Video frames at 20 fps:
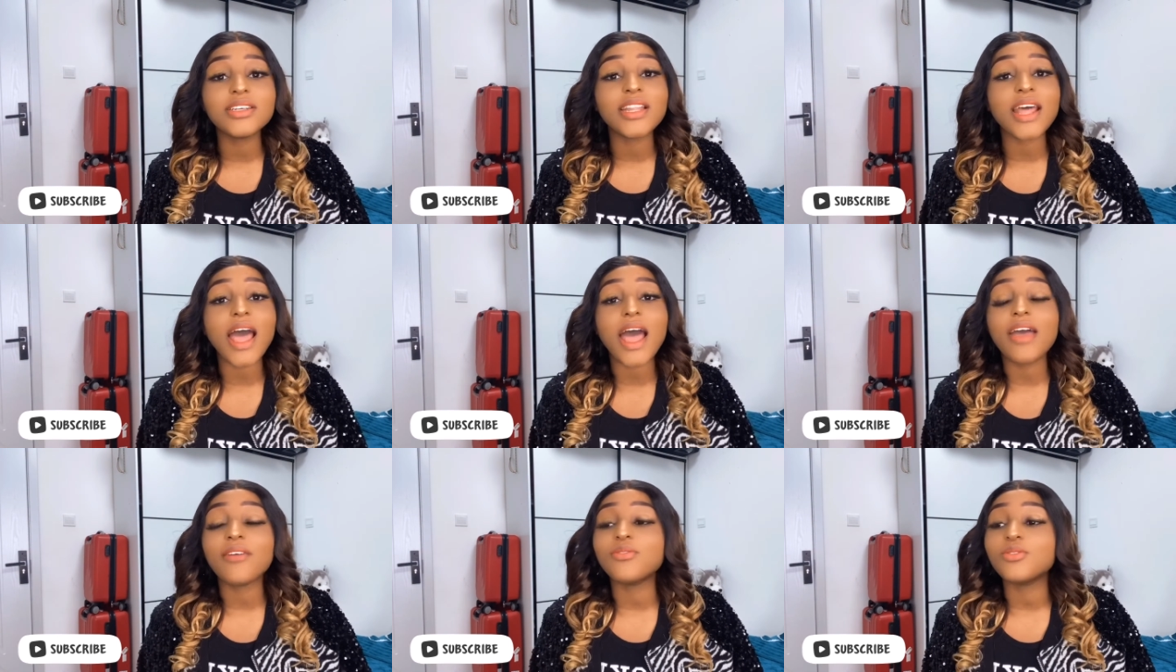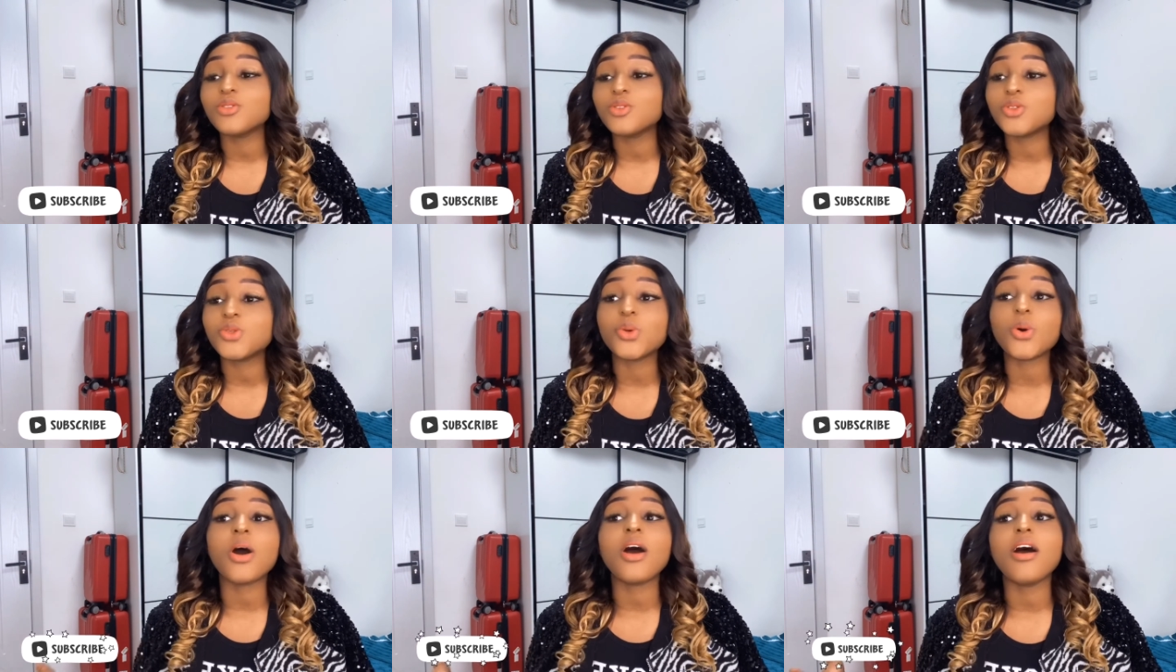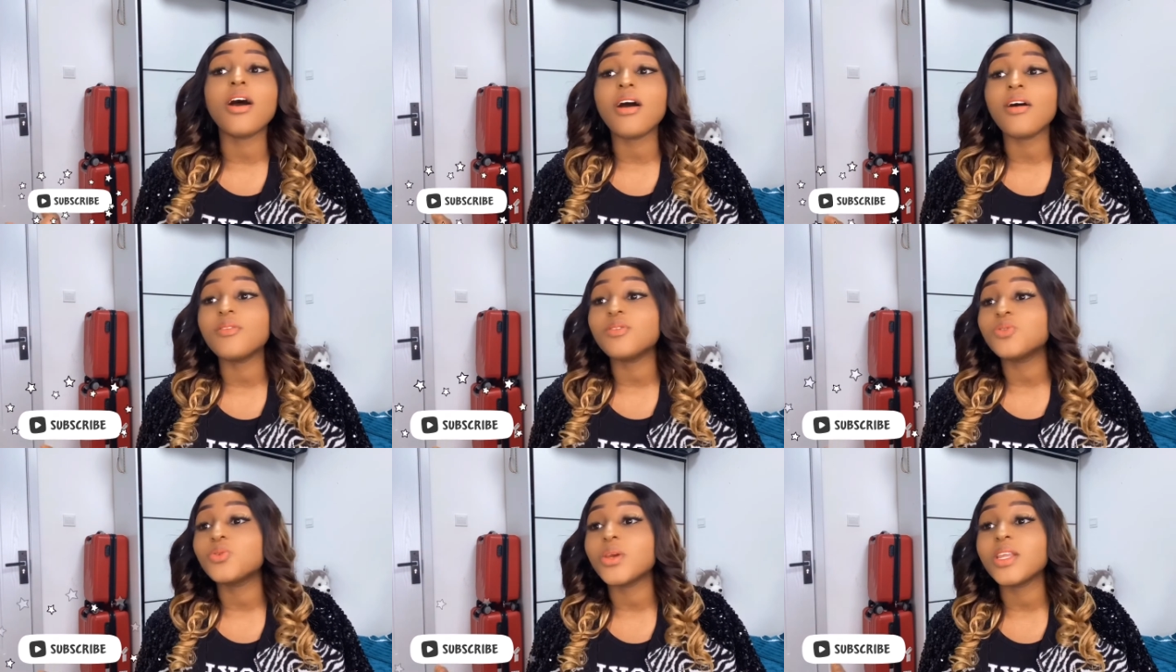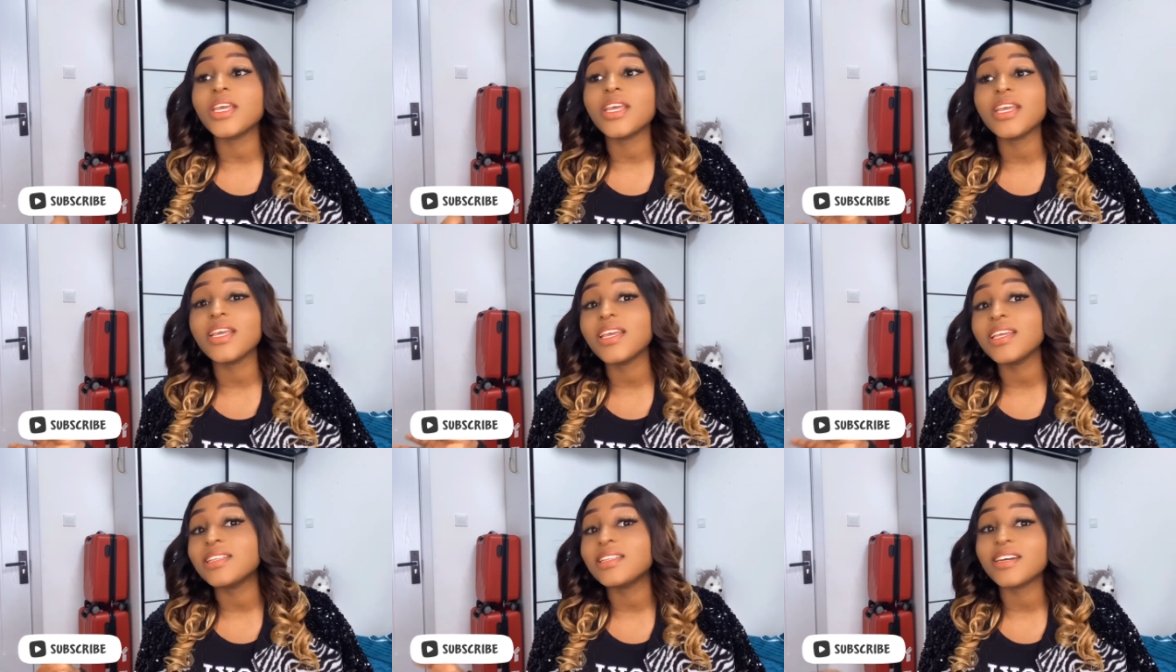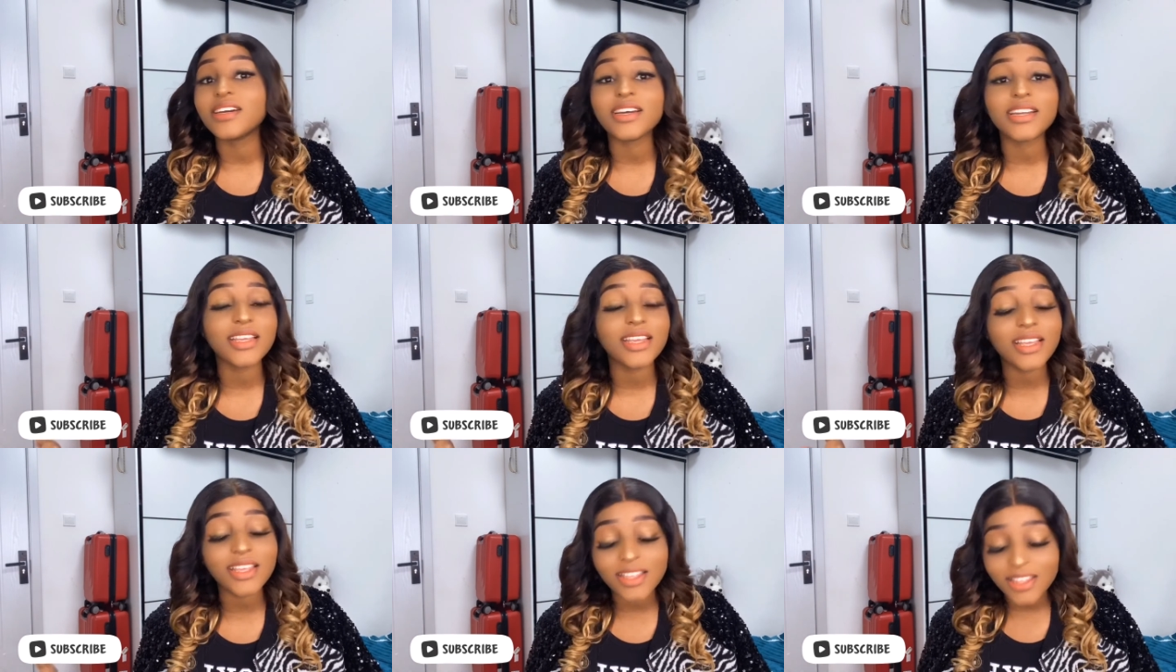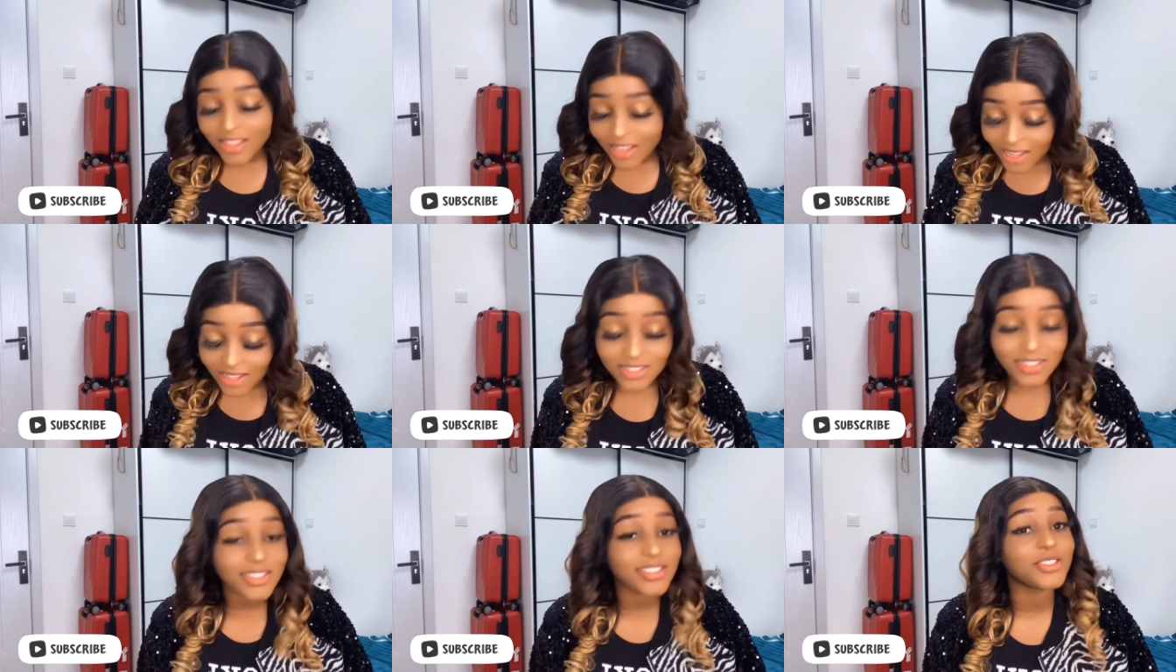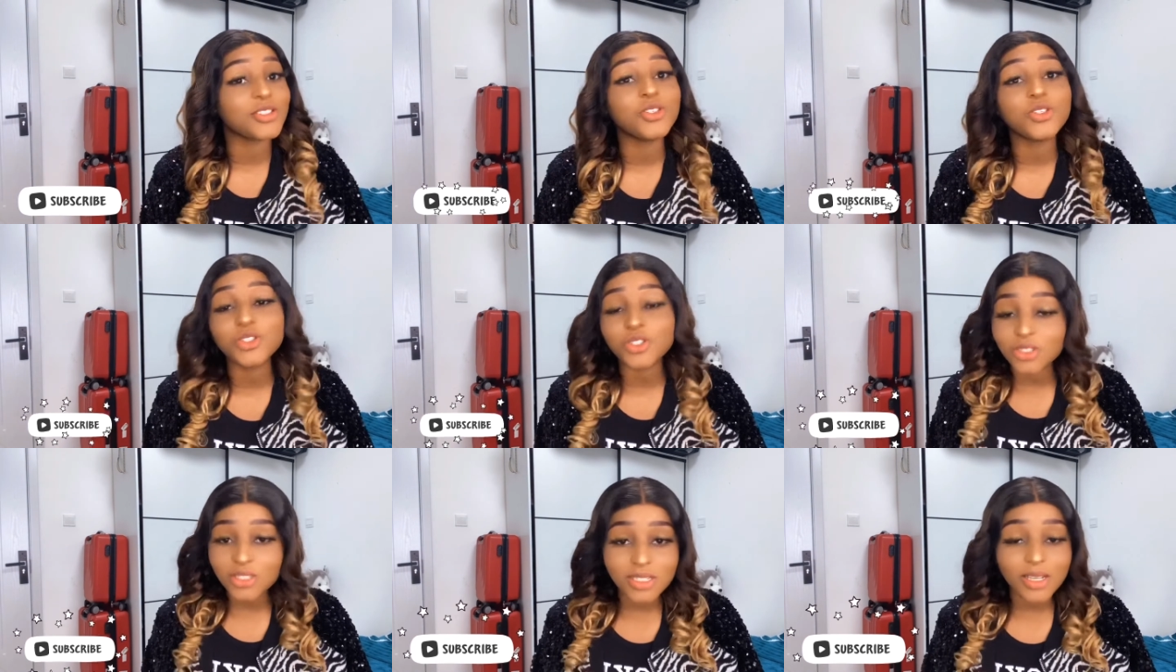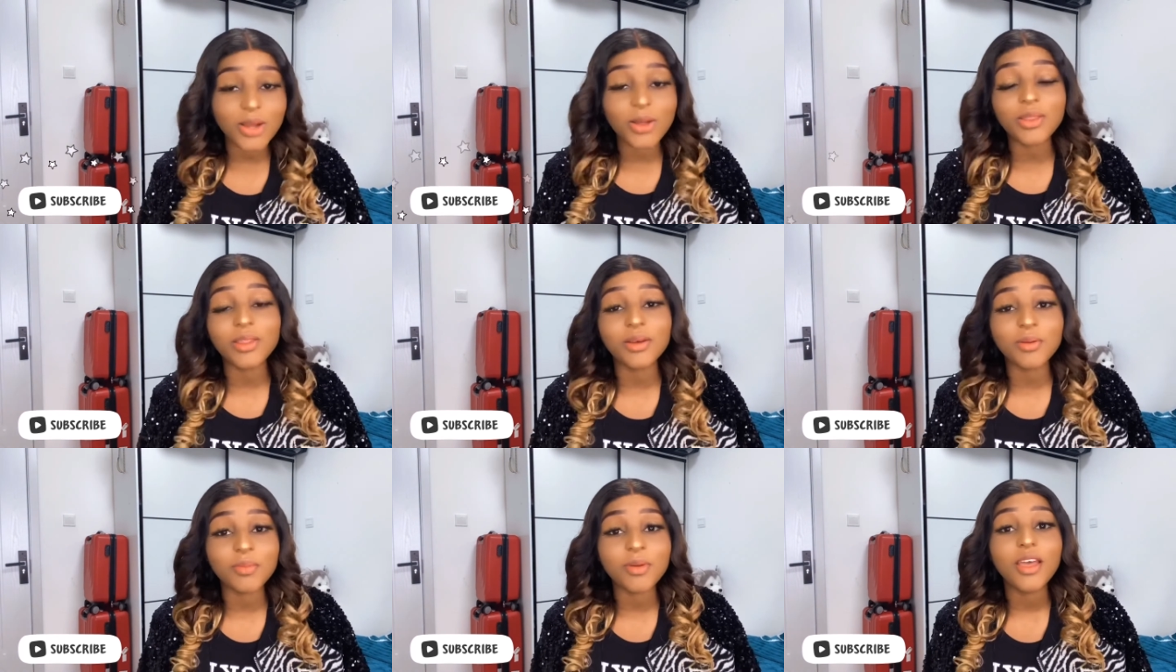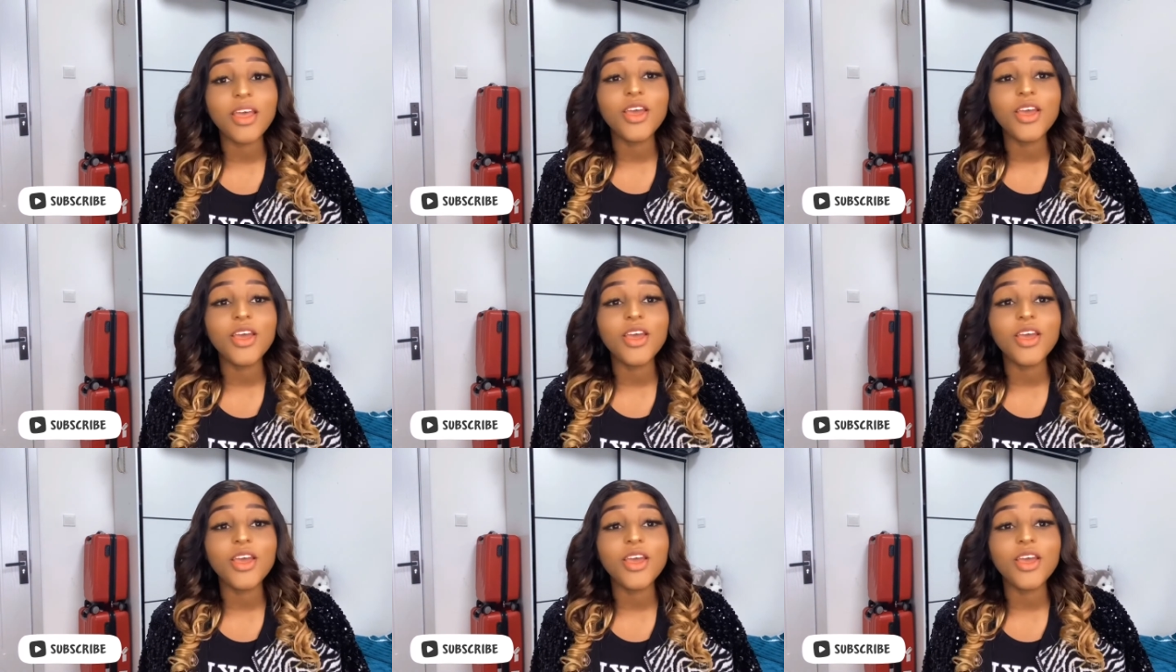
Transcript: iphone 12 20 30 yes you should tell them